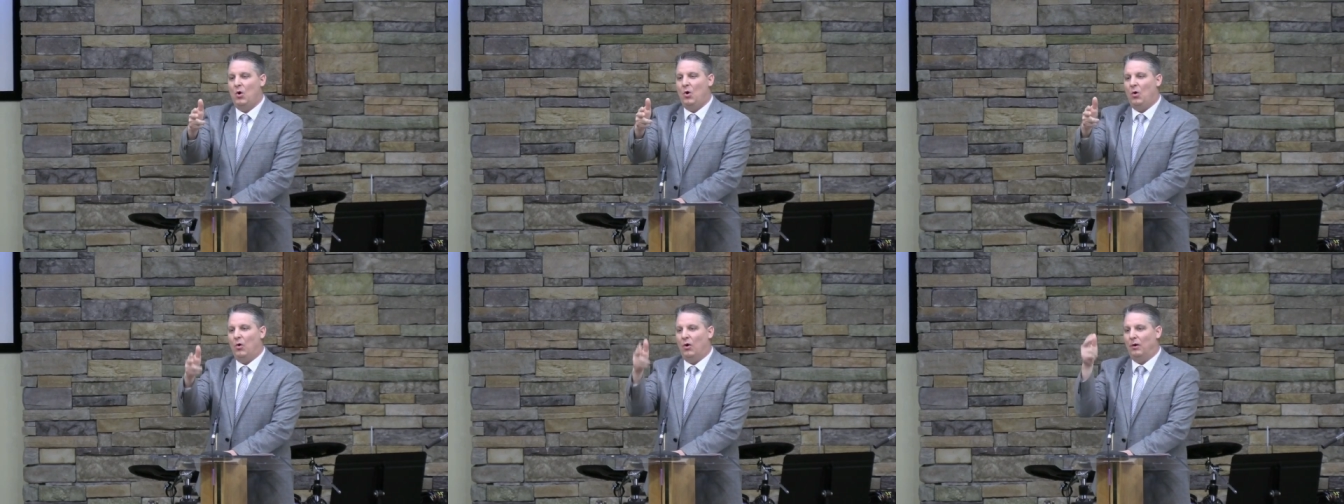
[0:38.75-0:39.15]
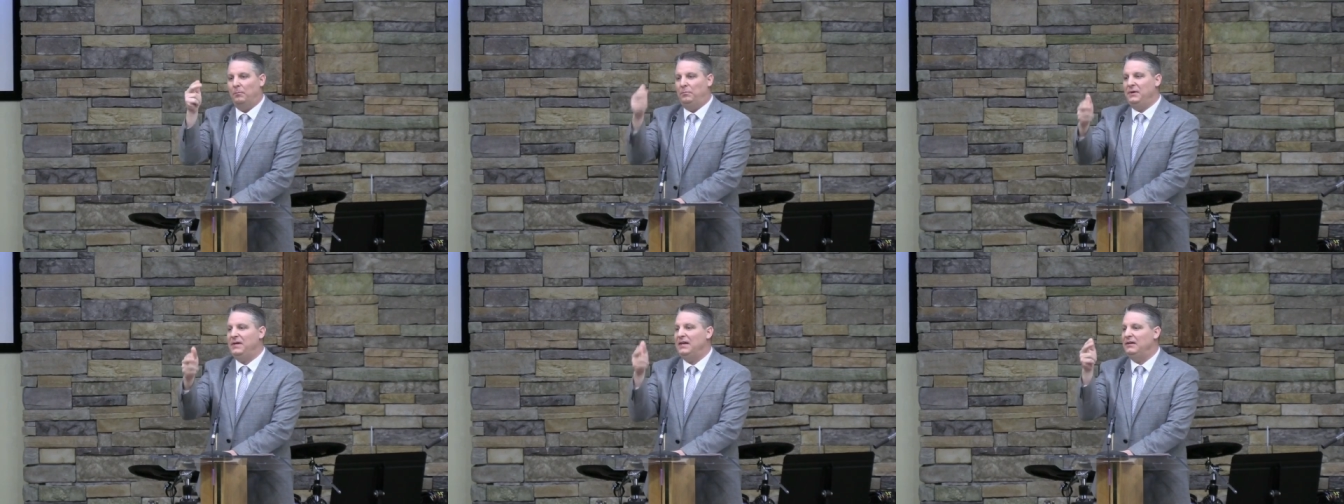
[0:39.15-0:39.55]
or
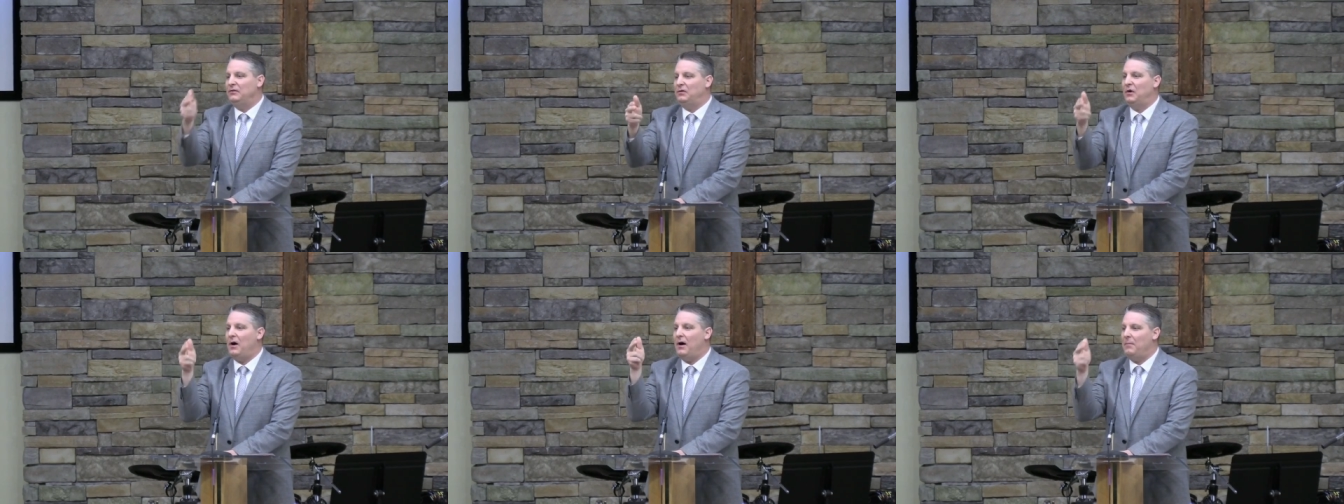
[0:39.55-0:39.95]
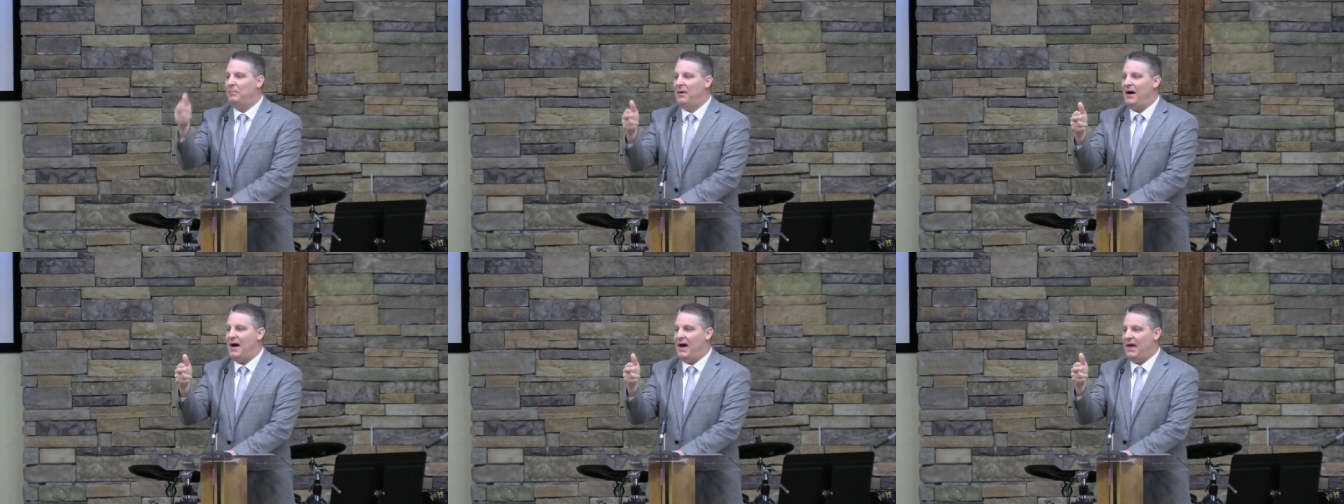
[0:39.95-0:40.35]
being taught
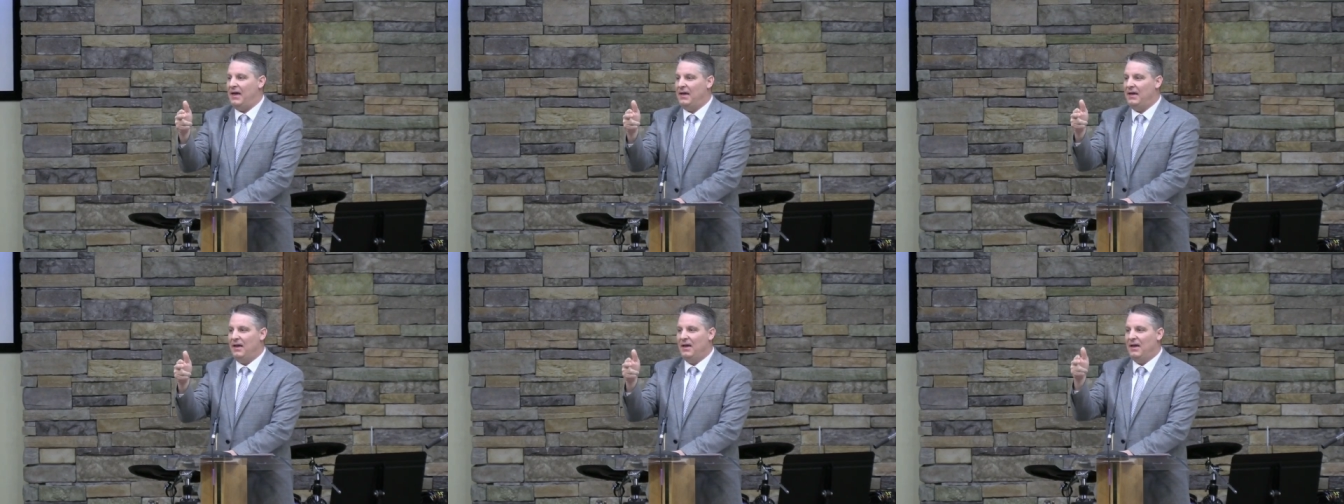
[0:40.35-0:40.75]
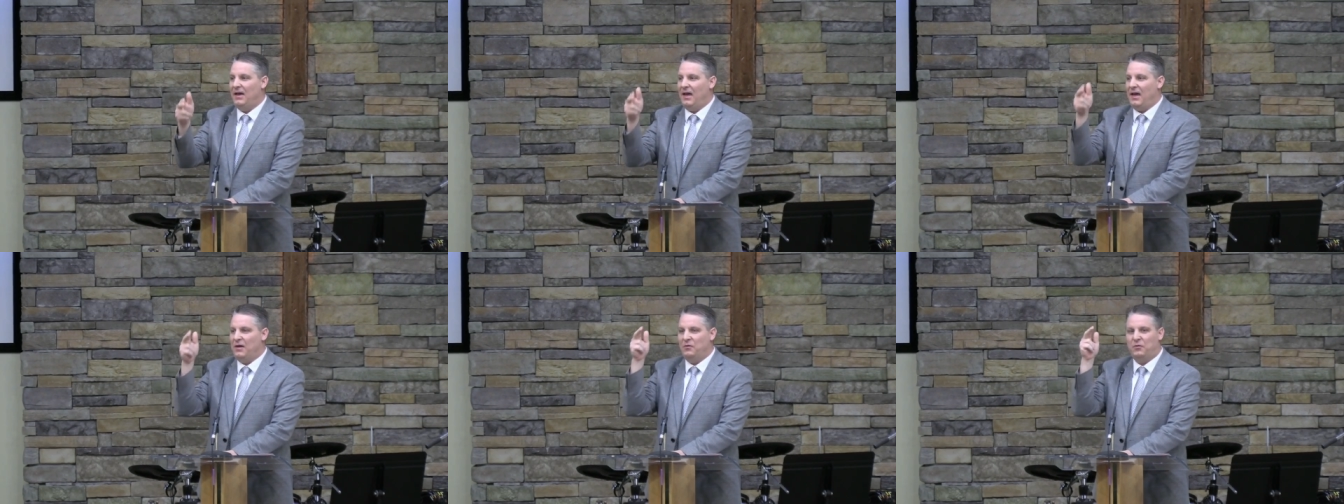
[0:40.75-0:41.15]
by
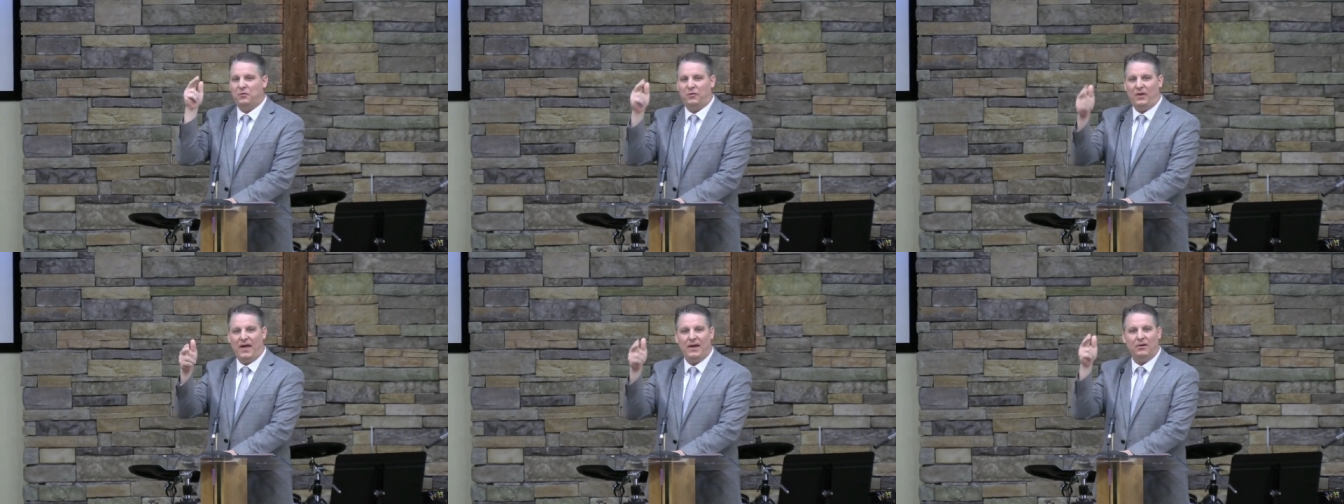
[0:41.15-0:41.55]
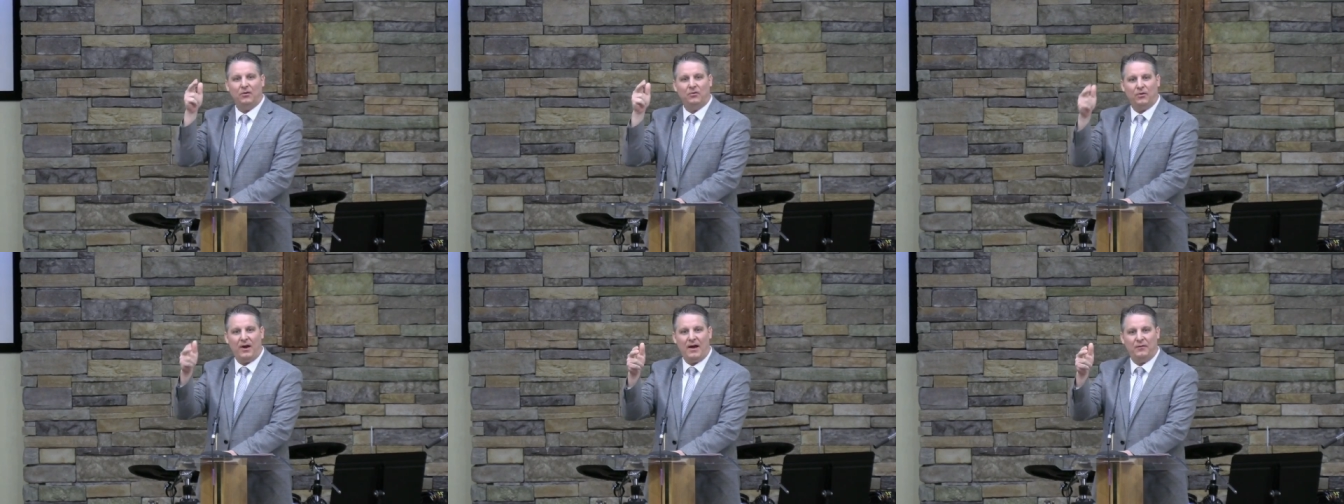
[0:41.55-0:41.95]
a flannel
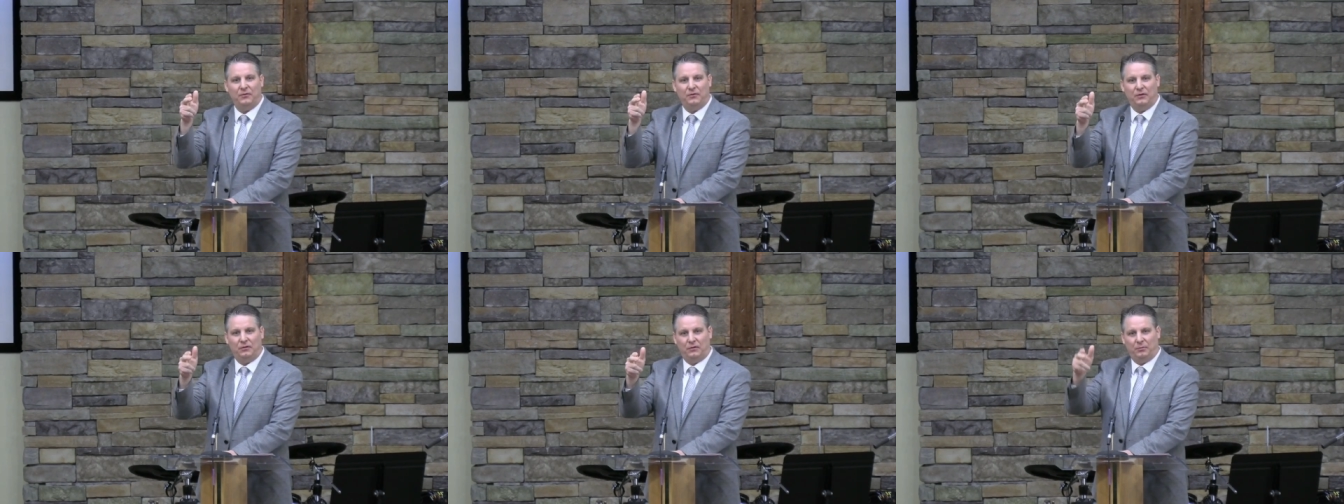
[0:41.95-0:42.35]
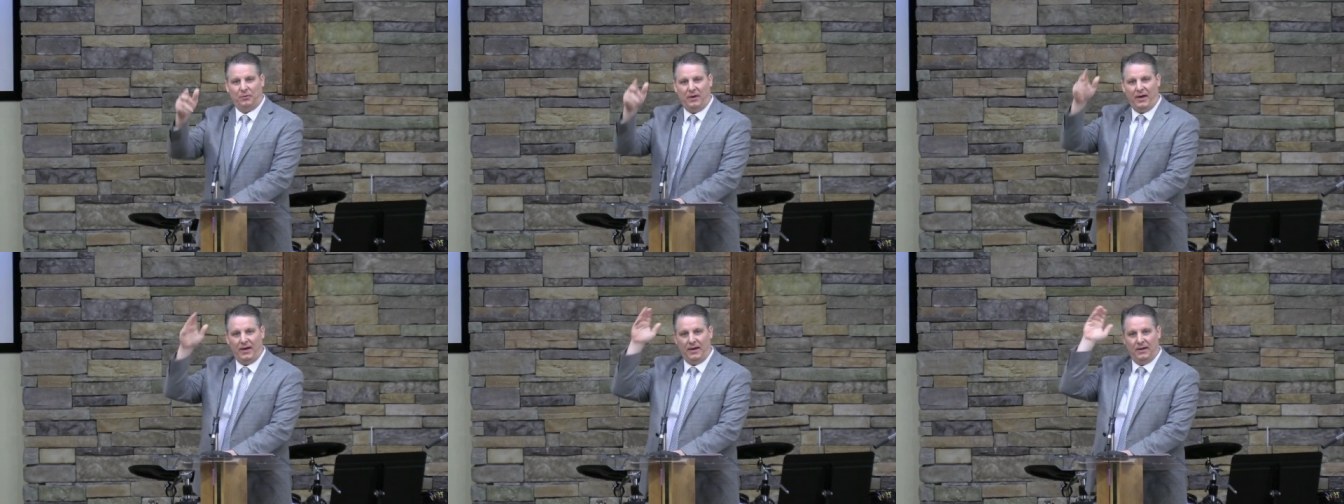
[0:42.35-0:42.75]
graph
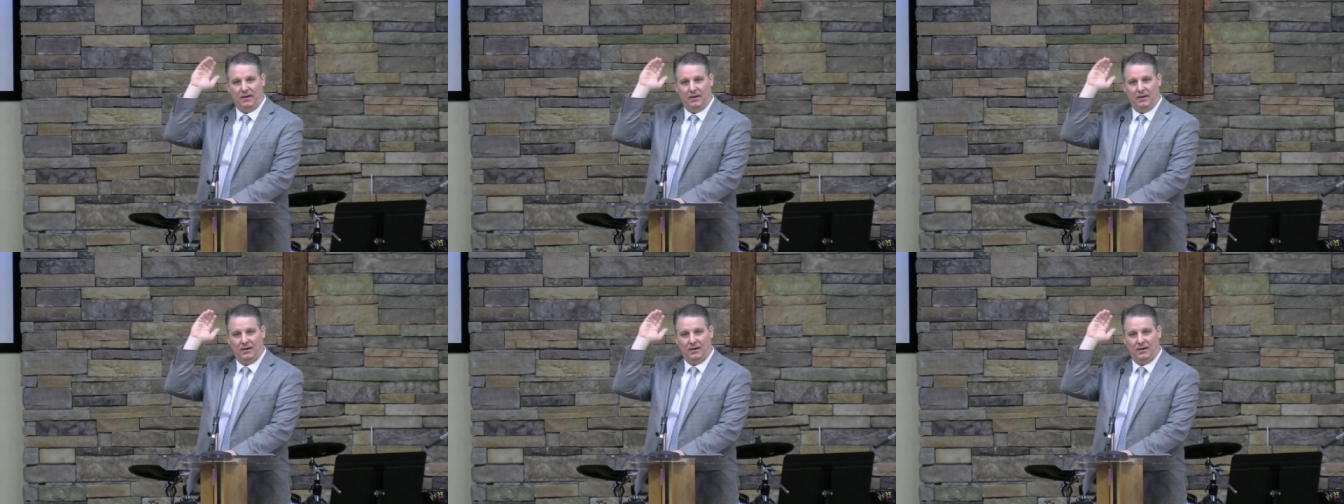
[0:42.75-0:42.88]
display.